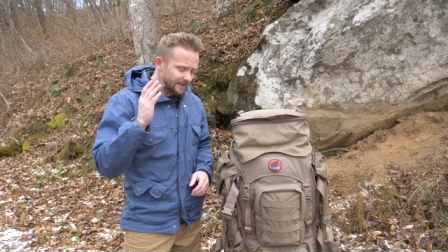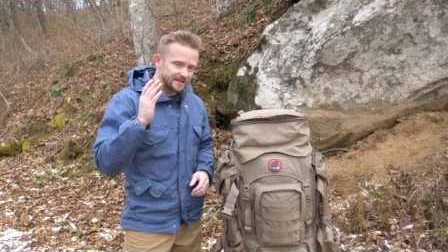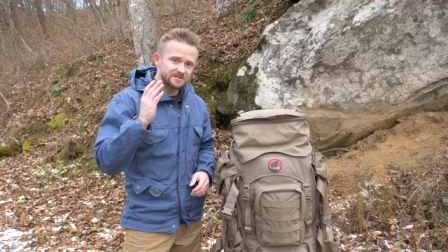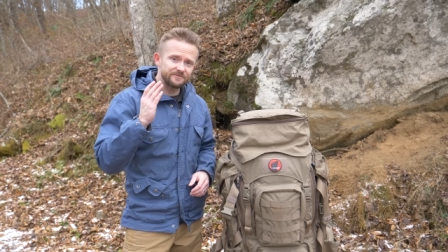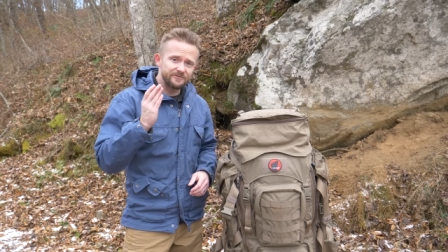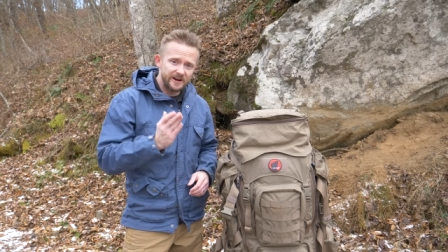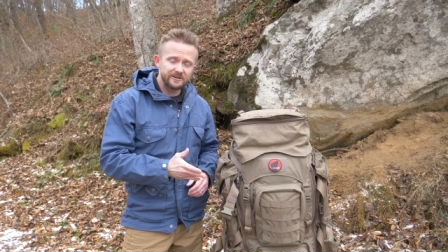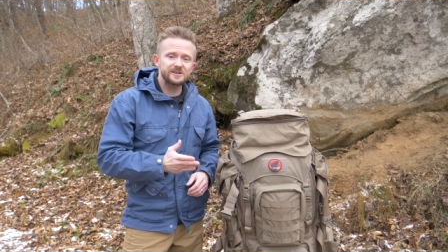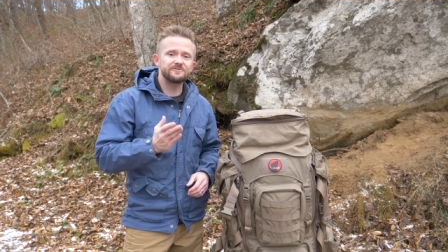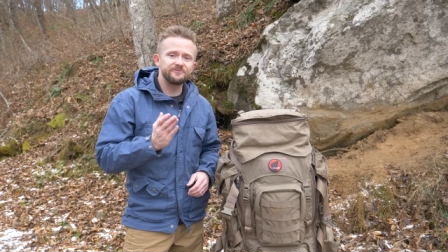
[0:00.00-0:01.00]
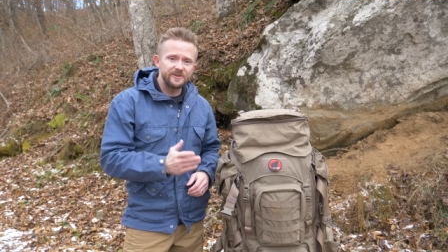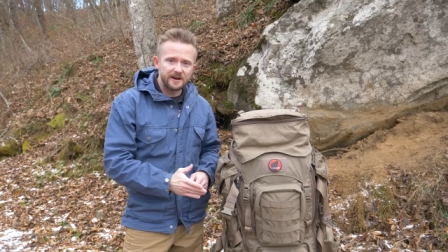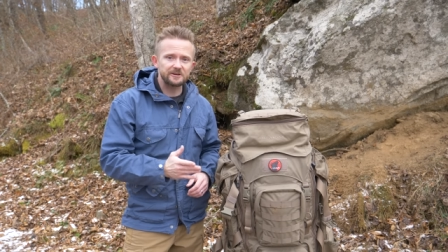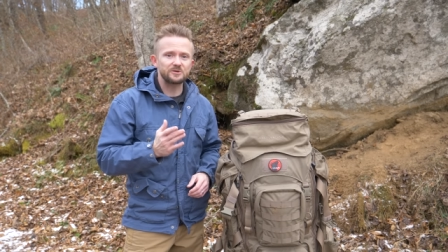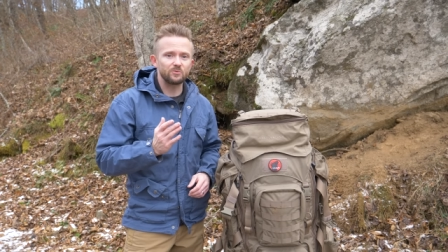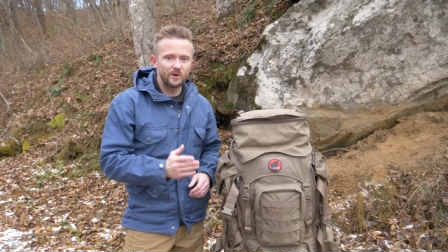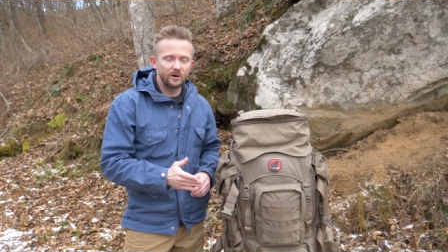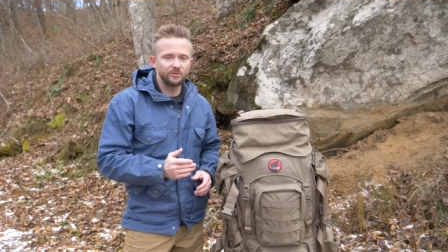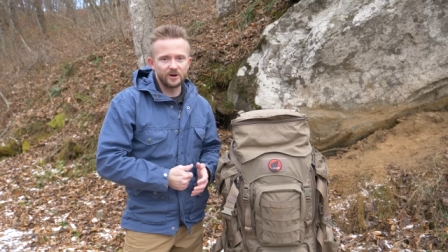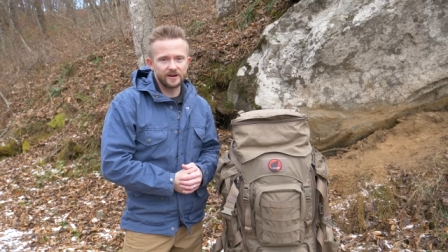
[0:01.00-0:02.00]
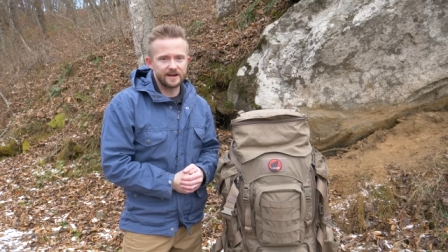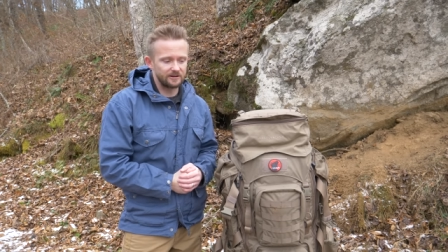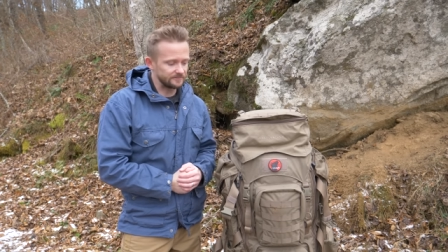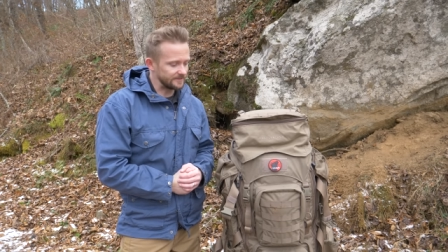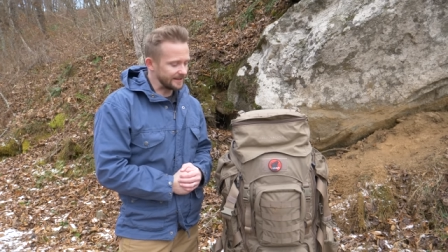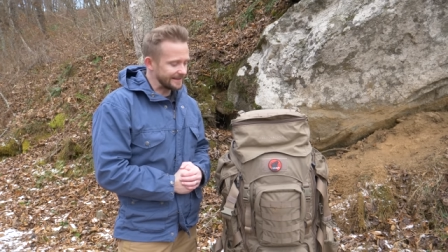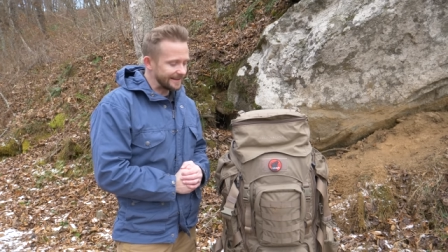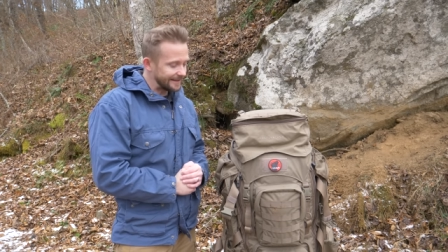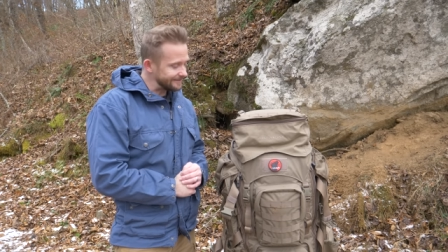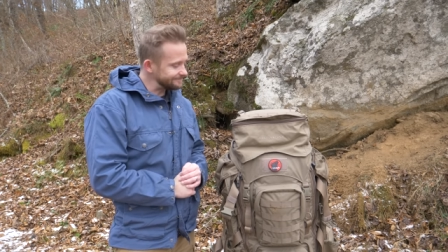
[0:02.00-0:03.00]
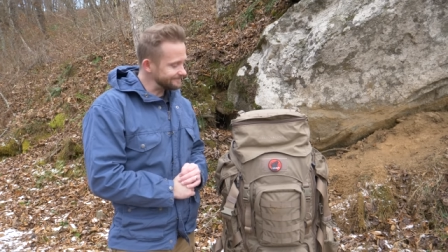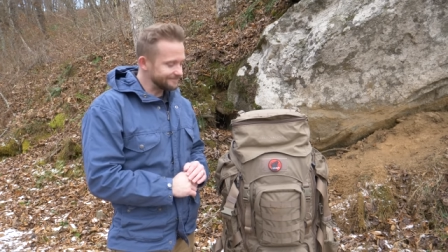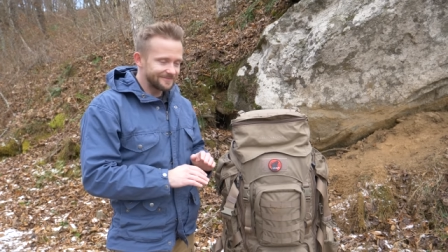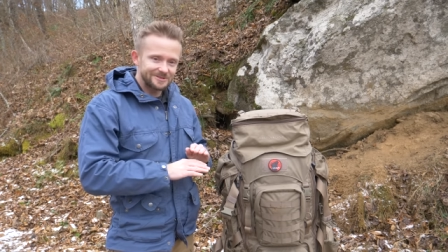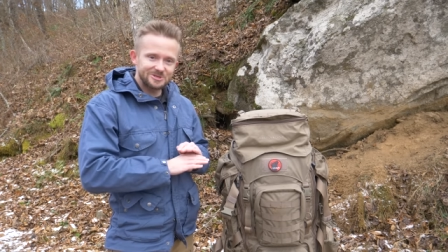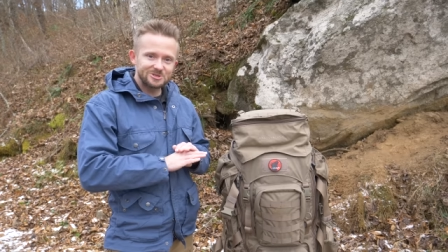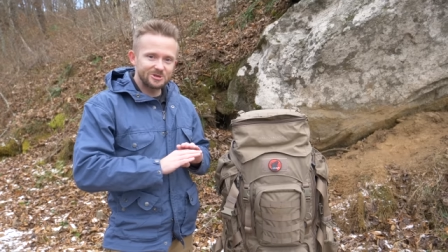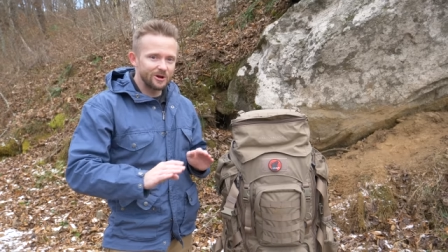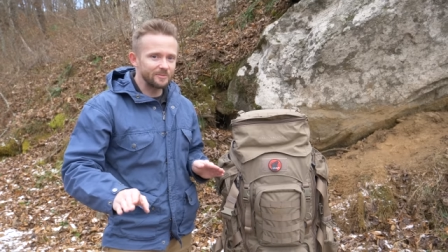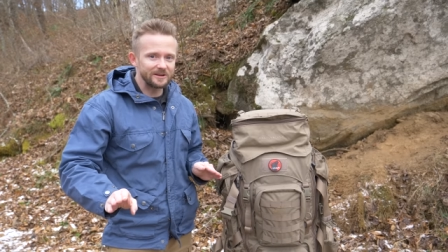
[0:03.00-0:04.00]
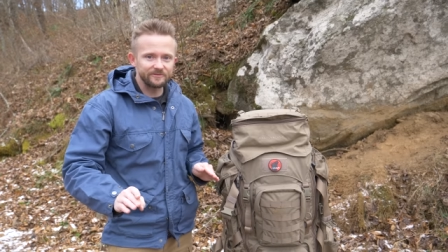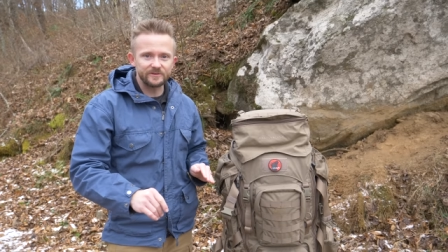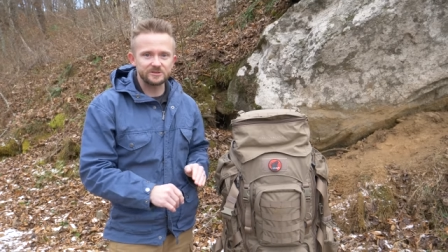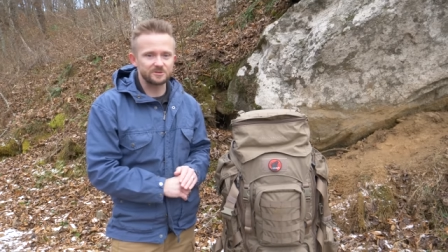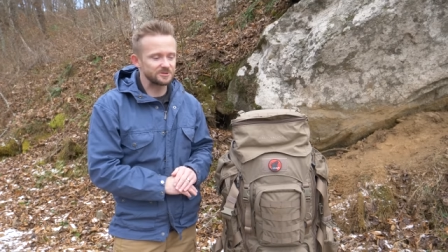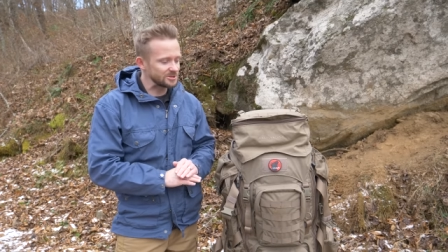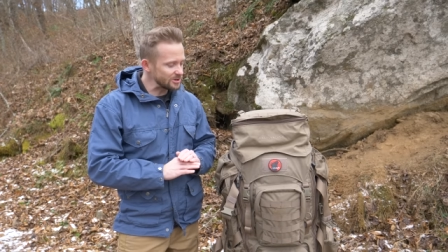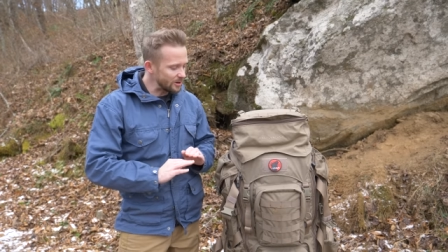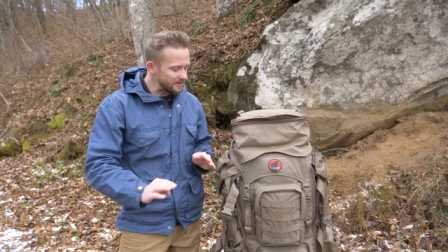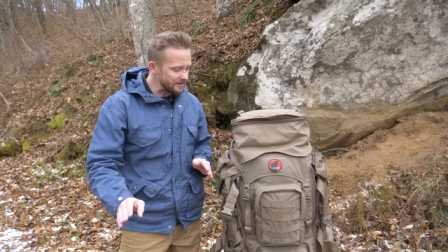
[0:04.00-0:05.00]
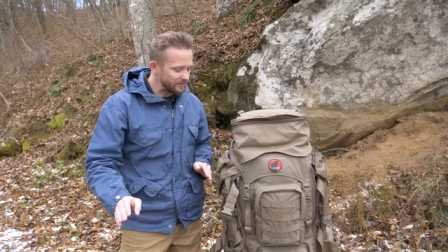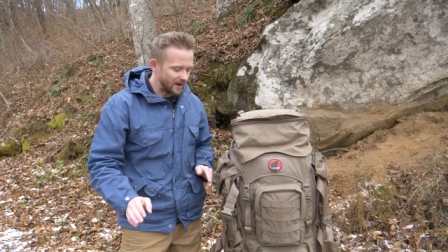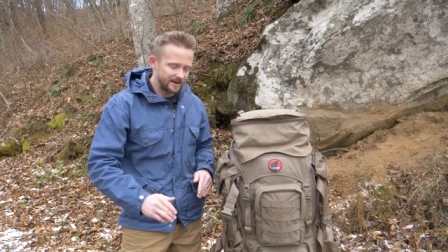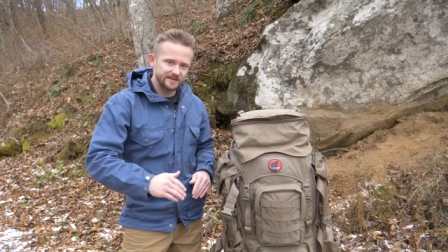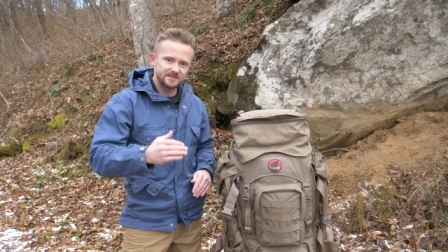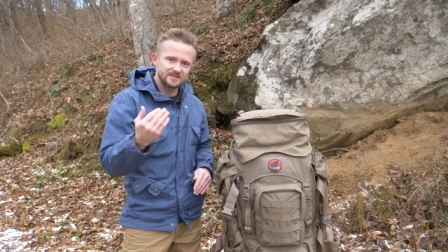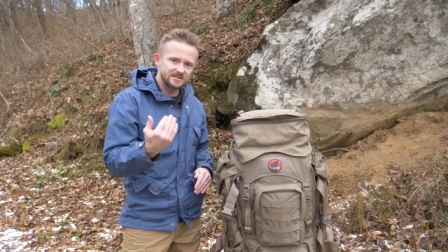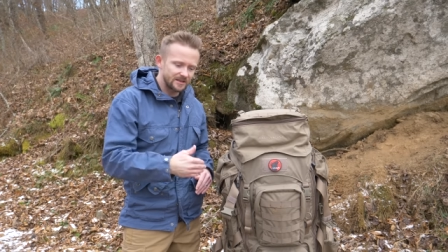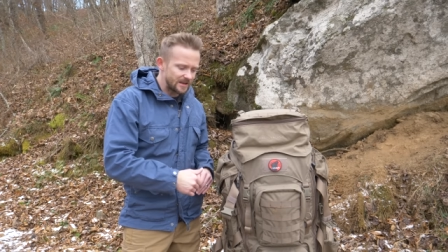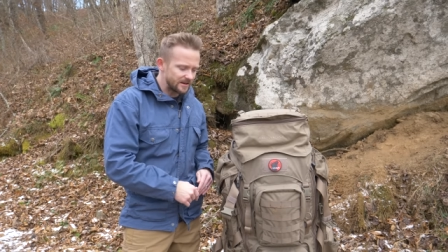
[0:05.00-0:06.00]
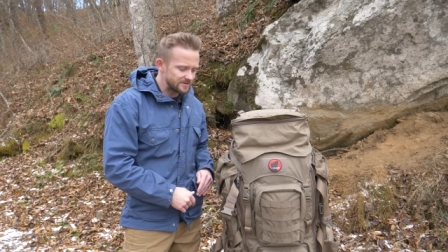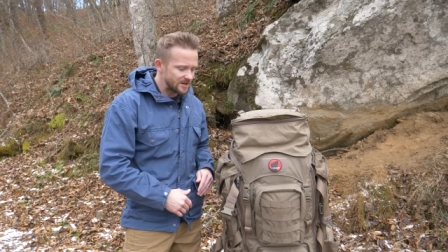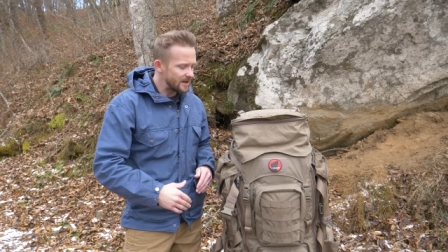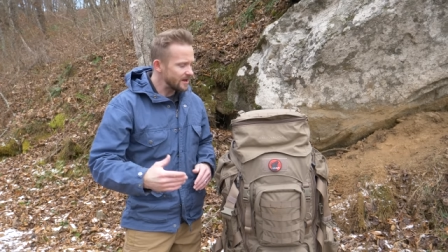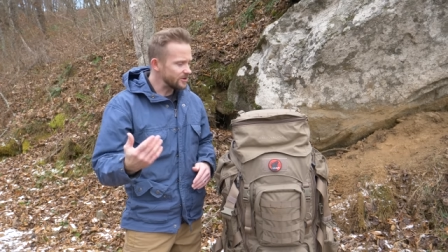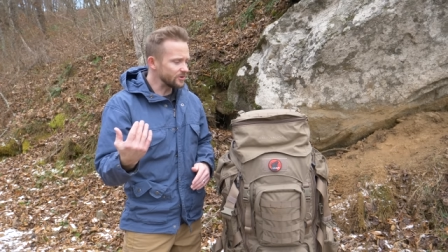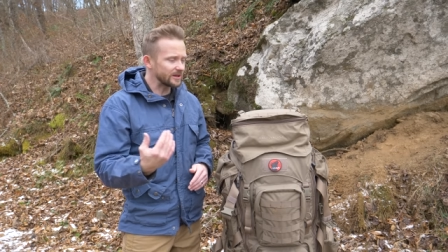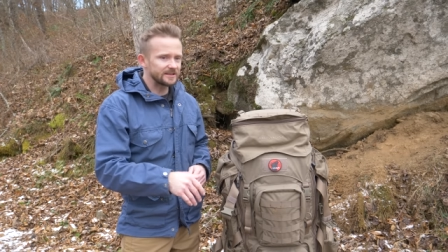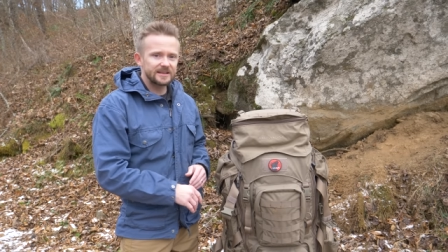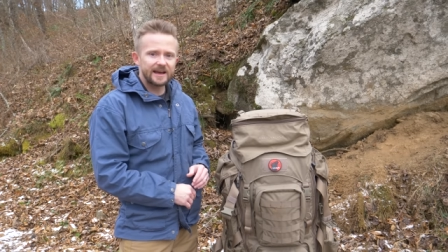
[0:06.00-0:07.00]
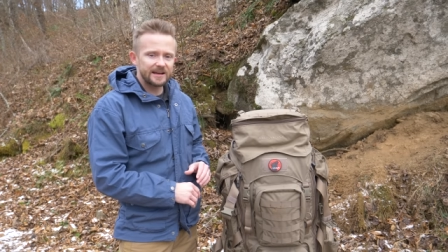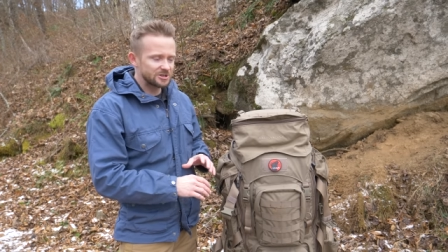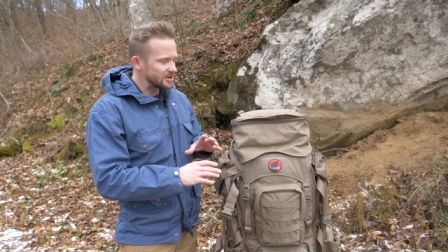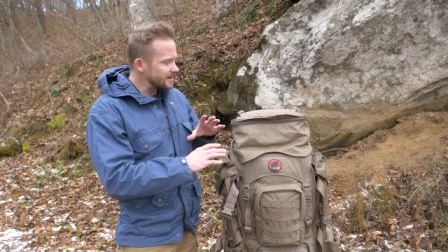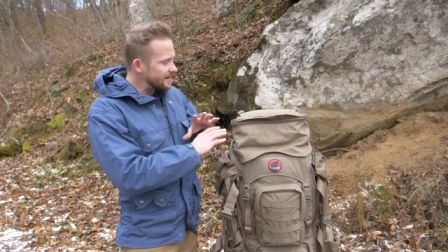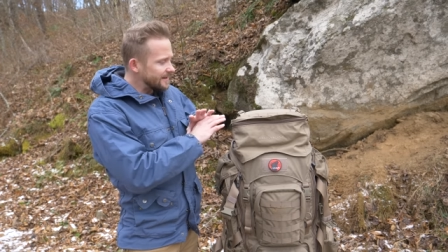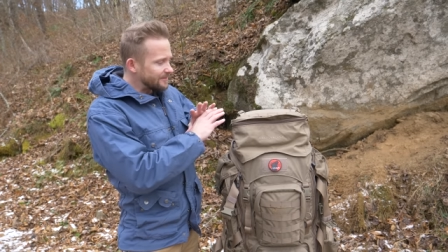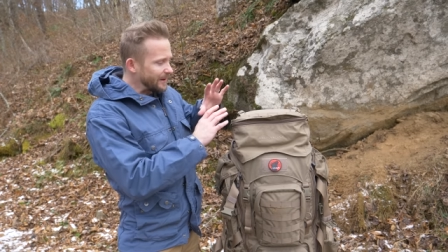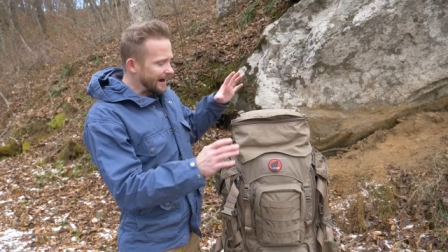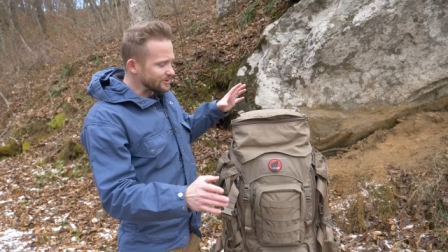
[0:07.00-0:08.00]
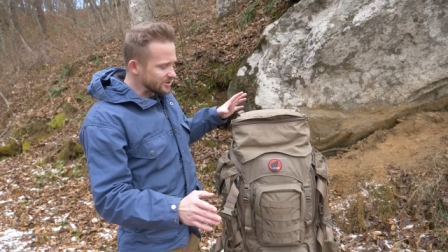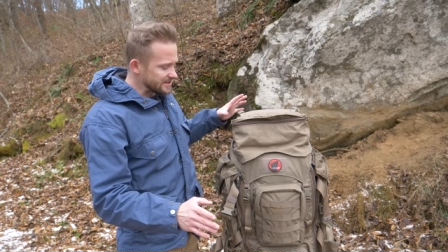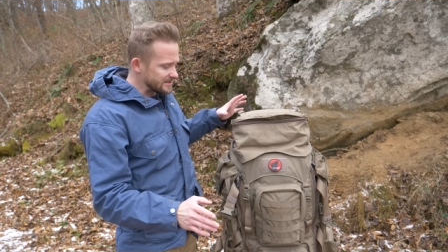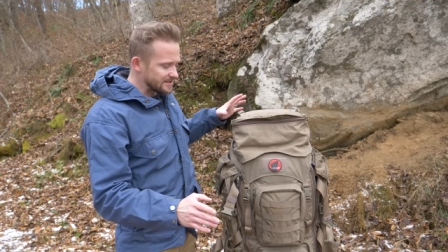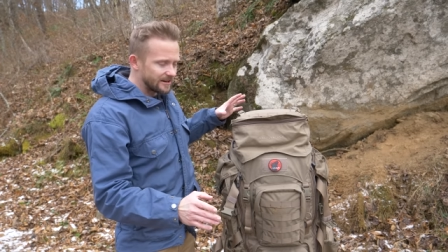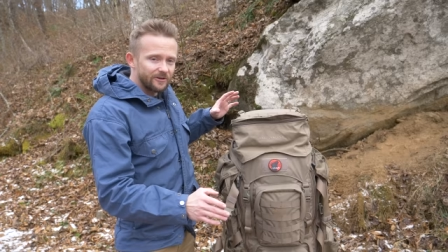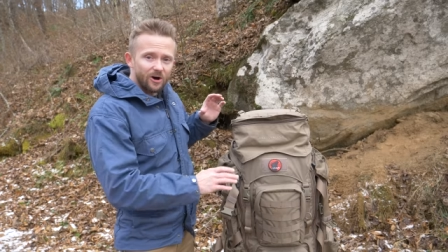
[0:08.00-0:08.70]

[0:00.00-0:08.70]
It's very, very well thought out. Again, so many features, so many pockets, sleeves. You can attach pouches and stuff